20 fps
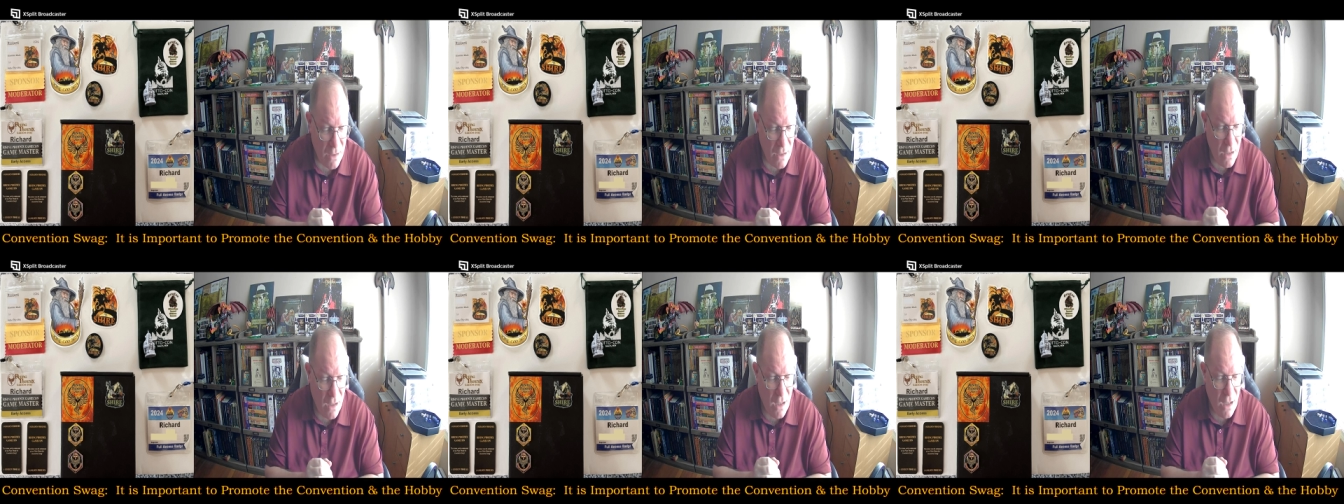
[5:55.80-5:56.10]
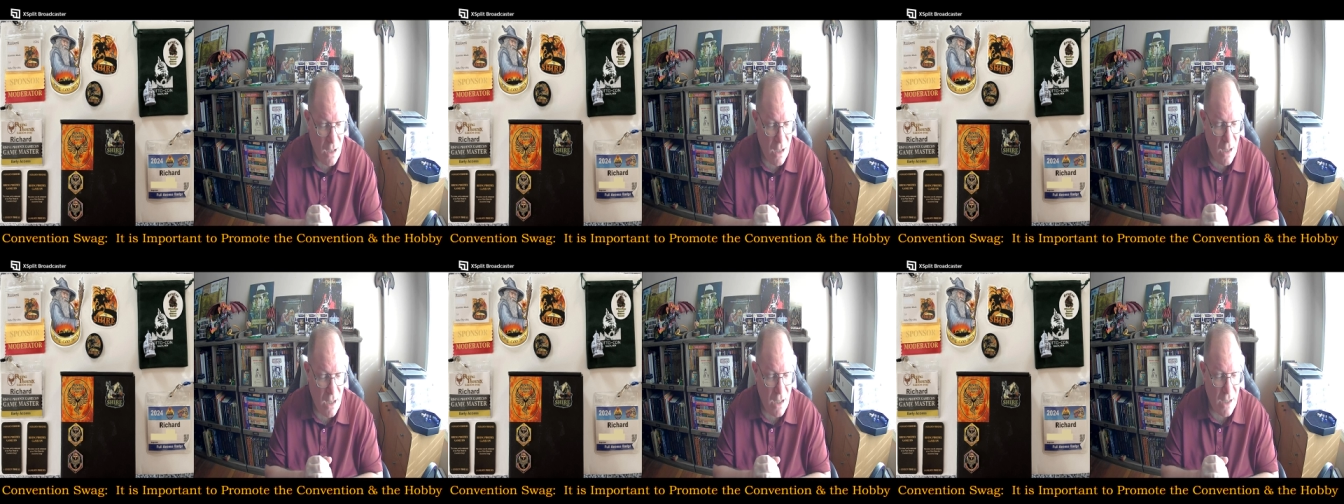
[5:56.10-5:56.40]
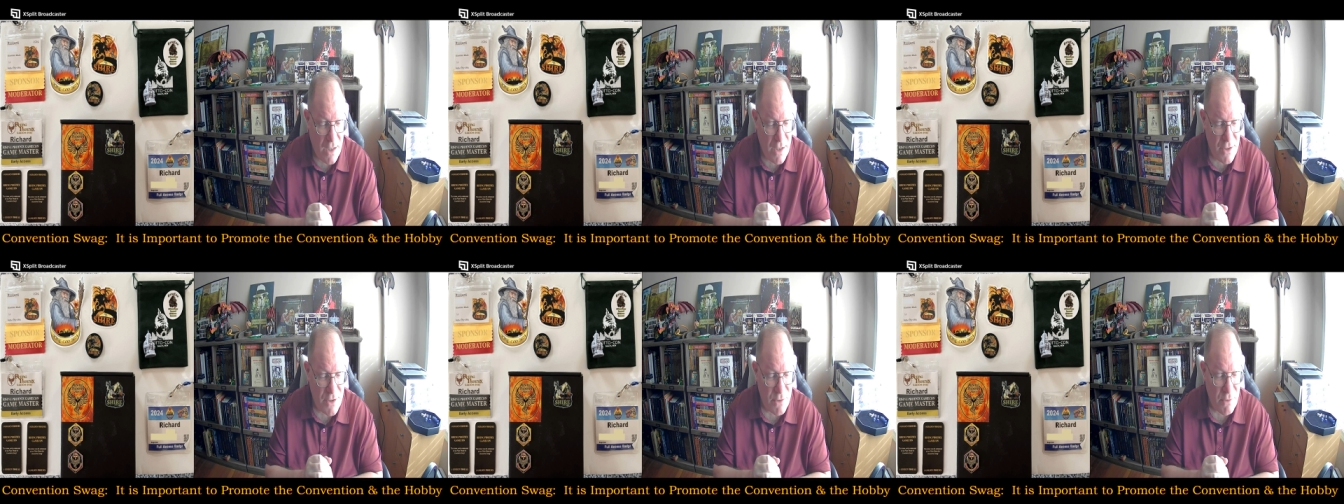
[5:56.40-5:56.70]

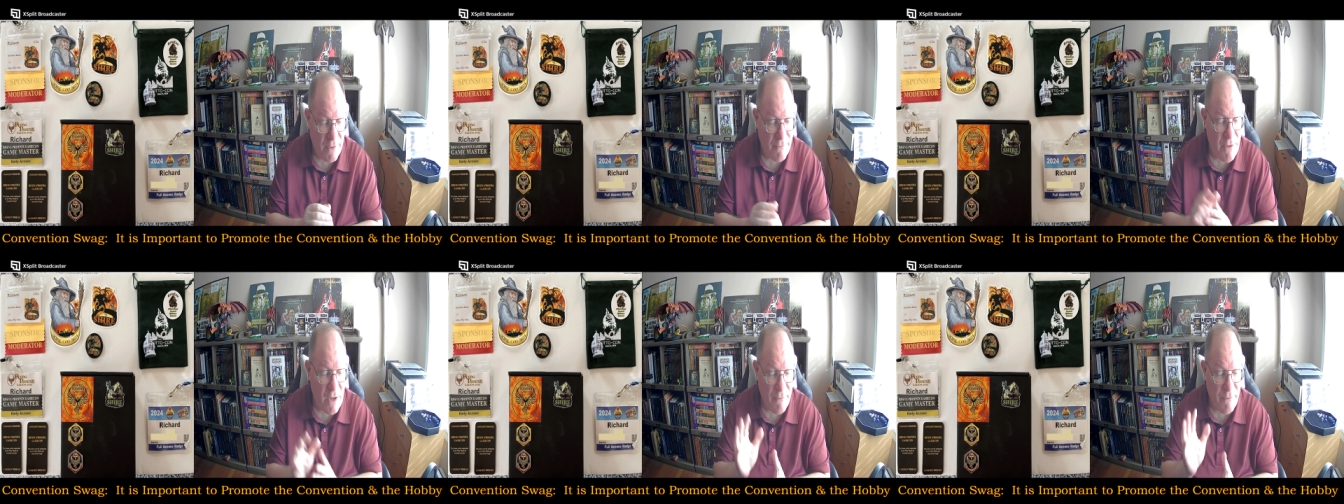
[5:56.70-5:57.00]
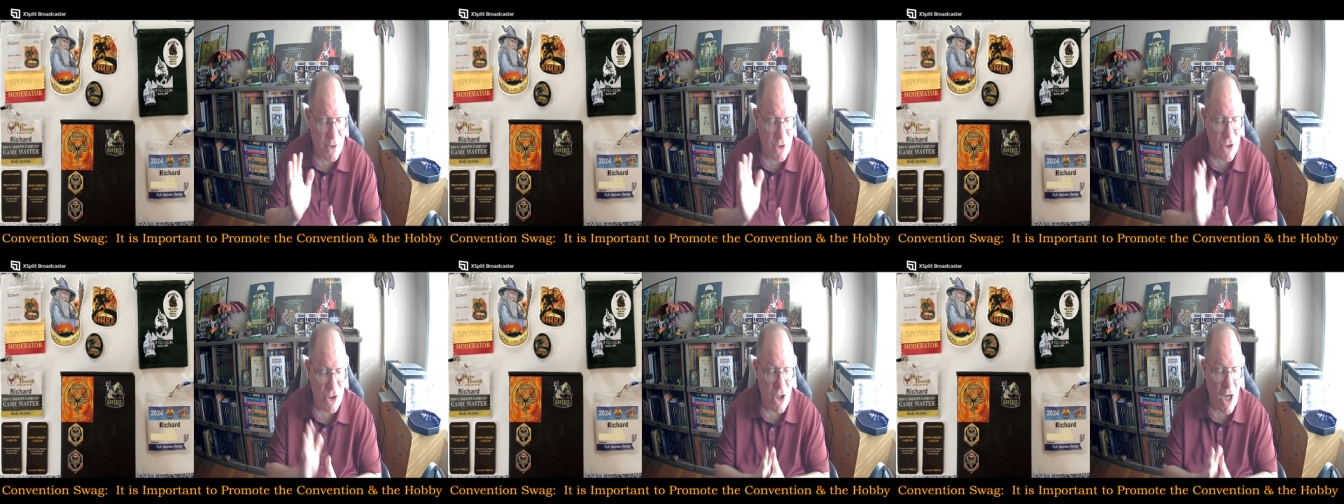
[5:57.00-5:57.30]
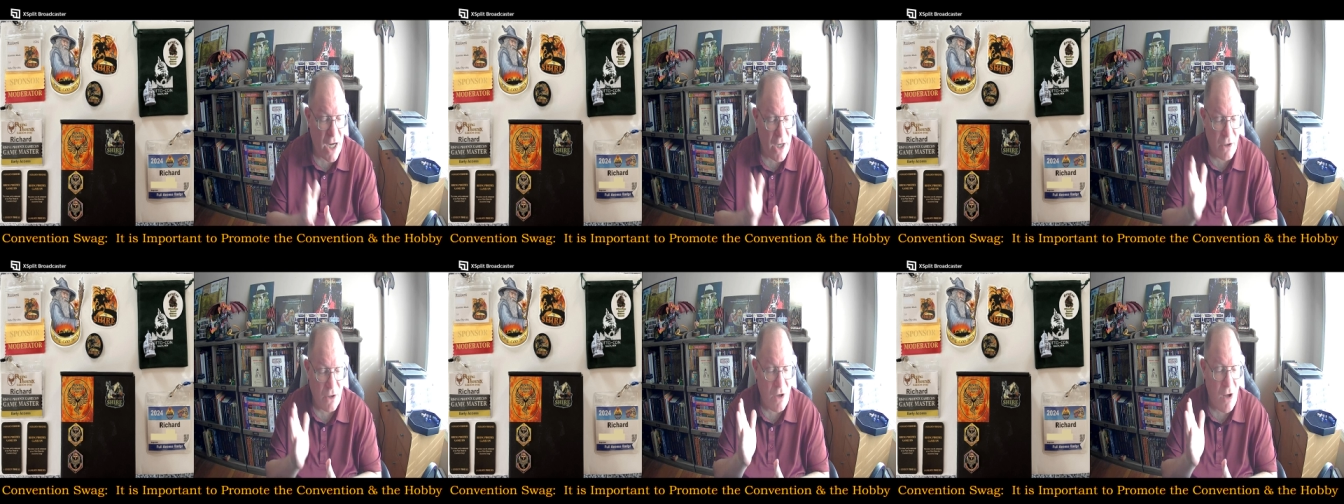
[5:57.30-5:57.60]
So I've covered
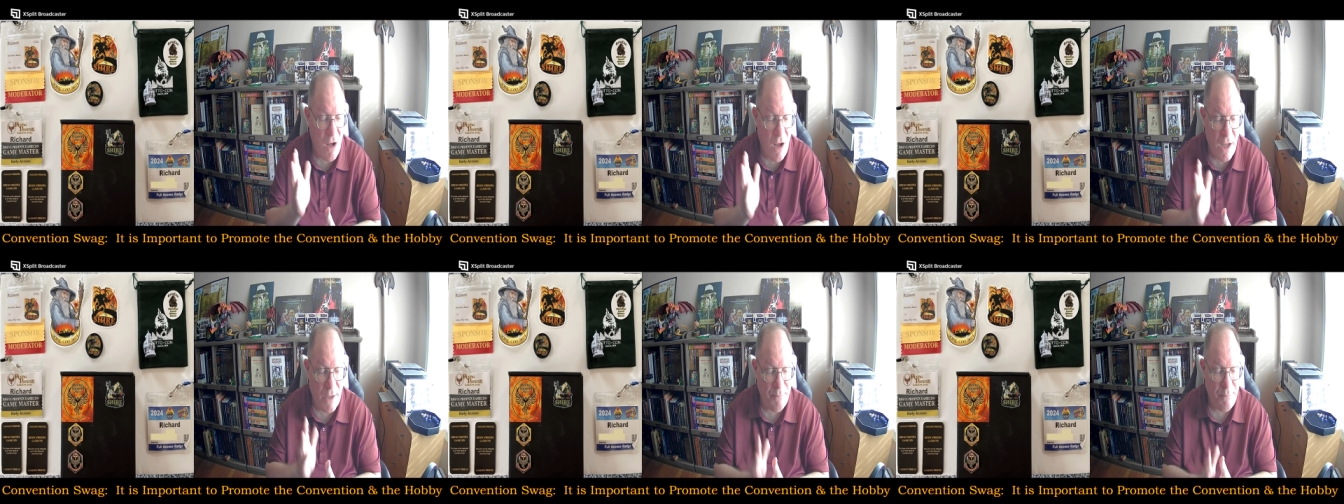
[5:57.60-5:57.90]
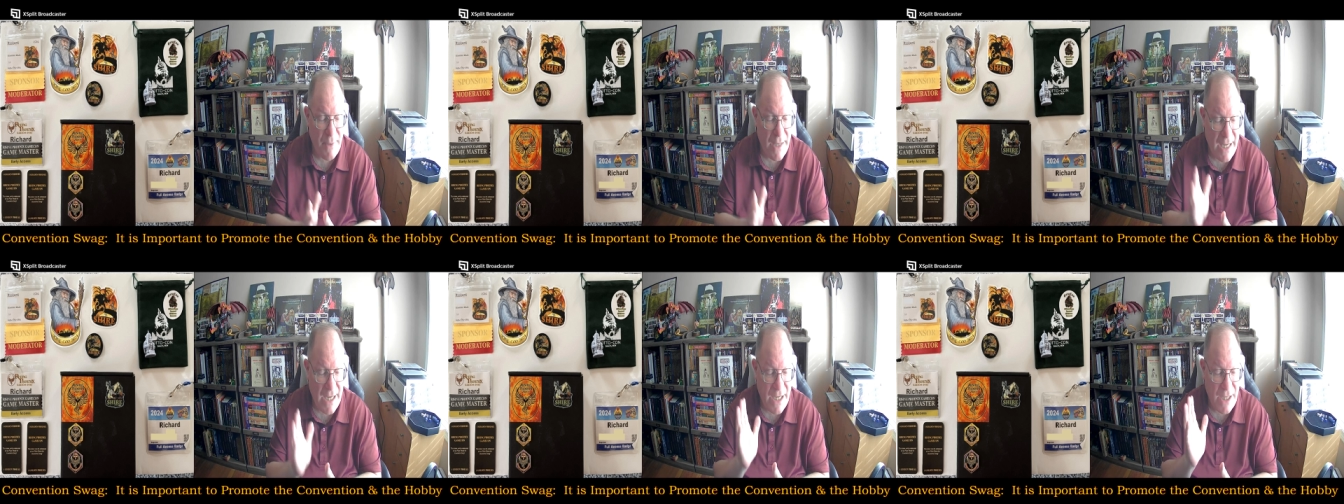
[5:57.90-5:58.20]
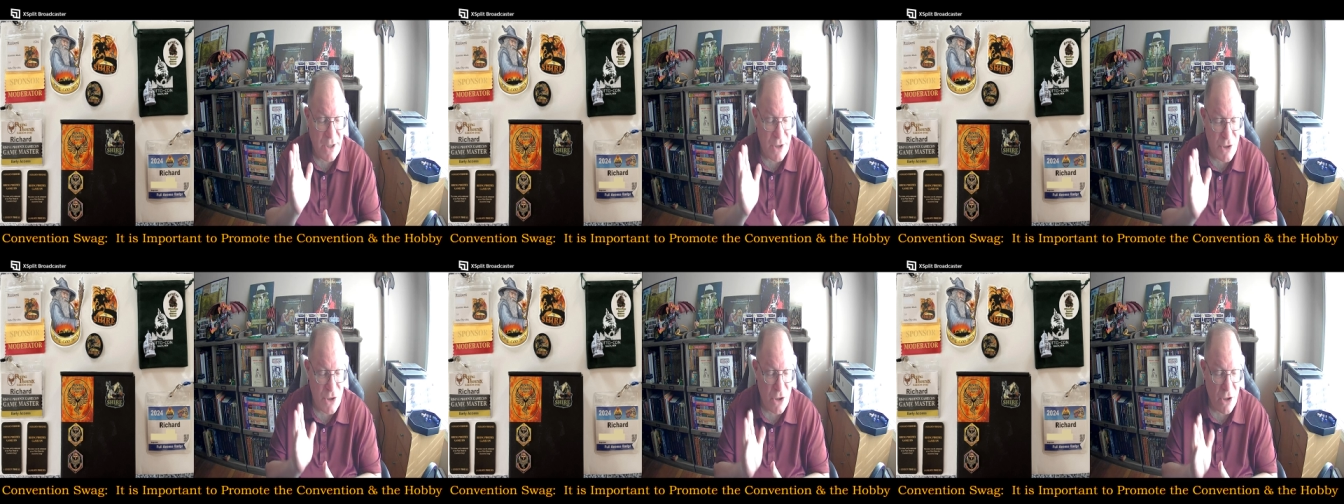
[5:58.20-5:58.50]
ShireCon,
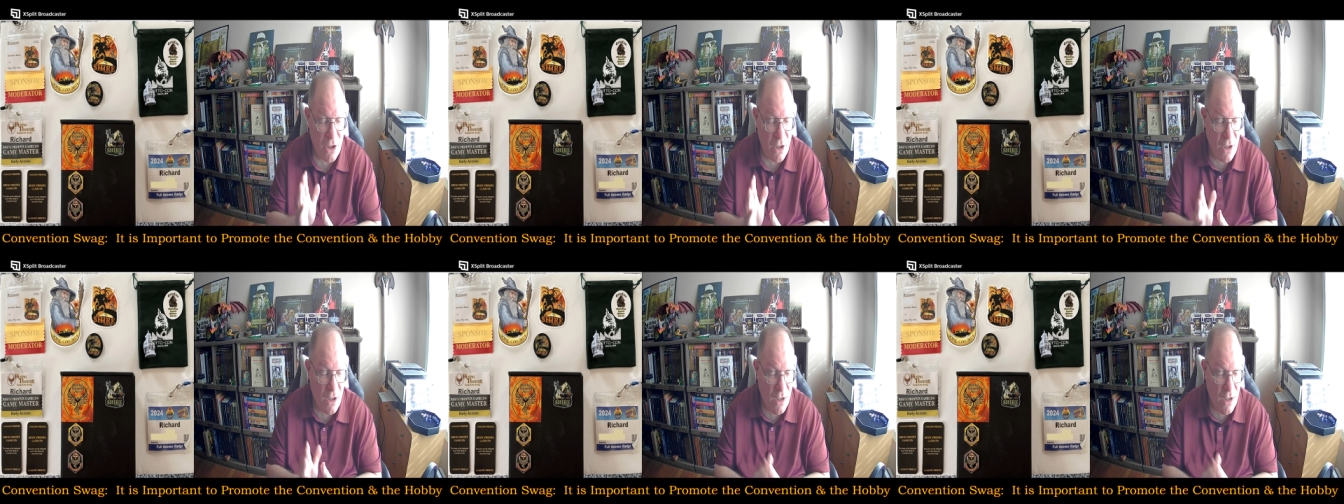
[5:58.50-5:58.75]
Page,